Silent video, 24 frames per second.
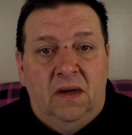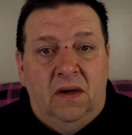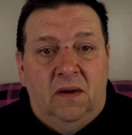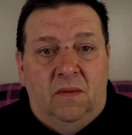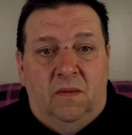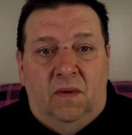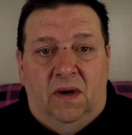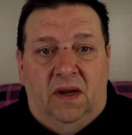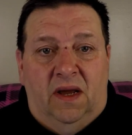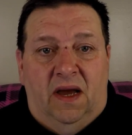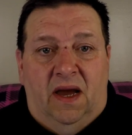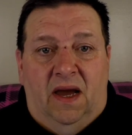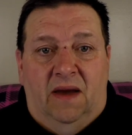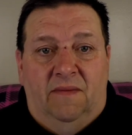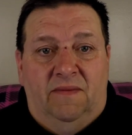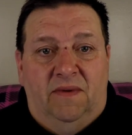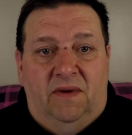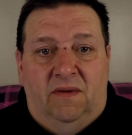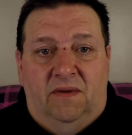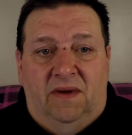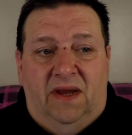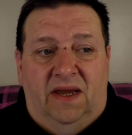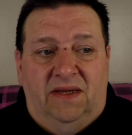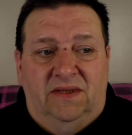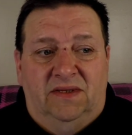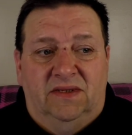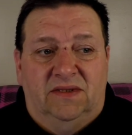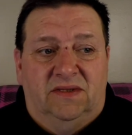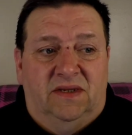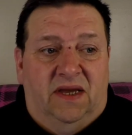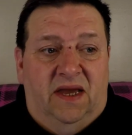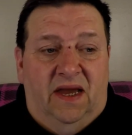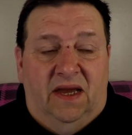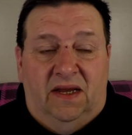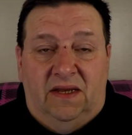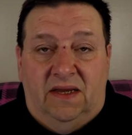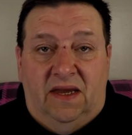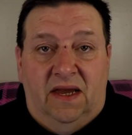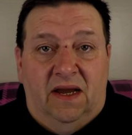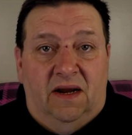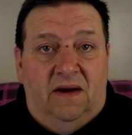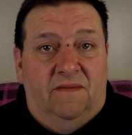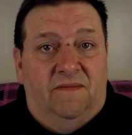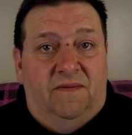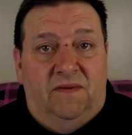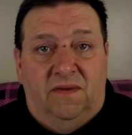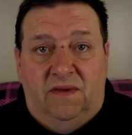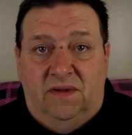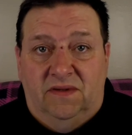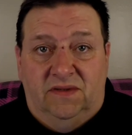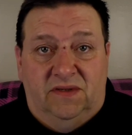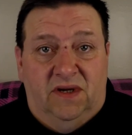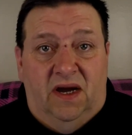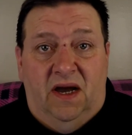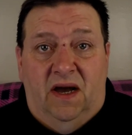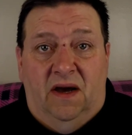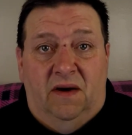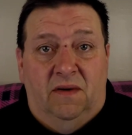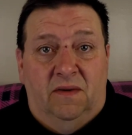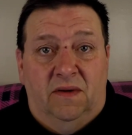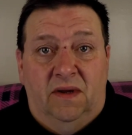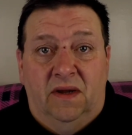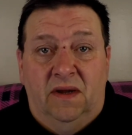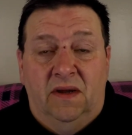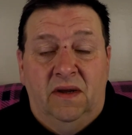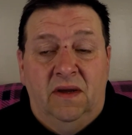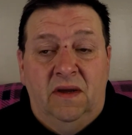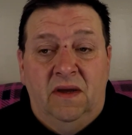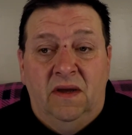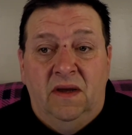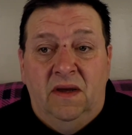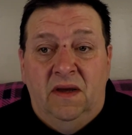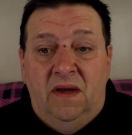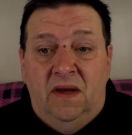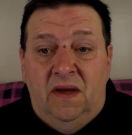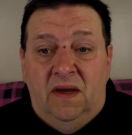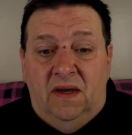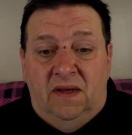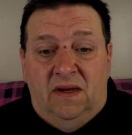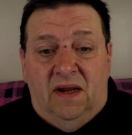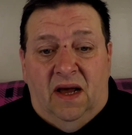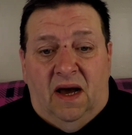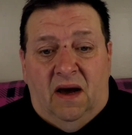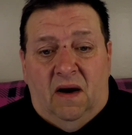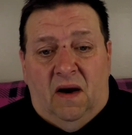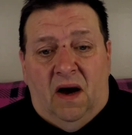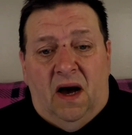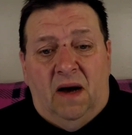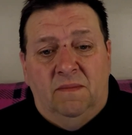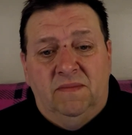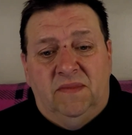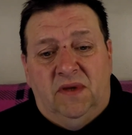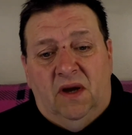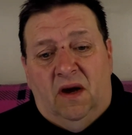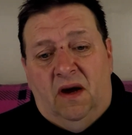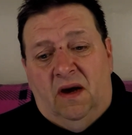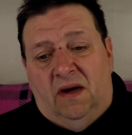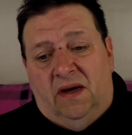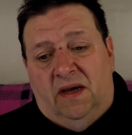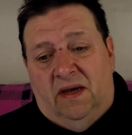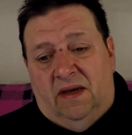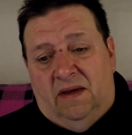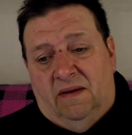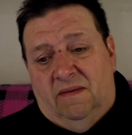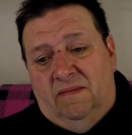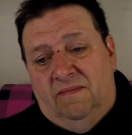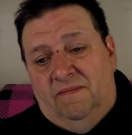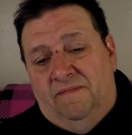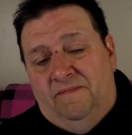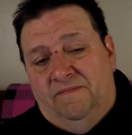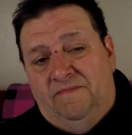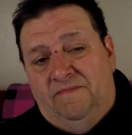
what have you, and they just can't care for the child. Now, I'm talking,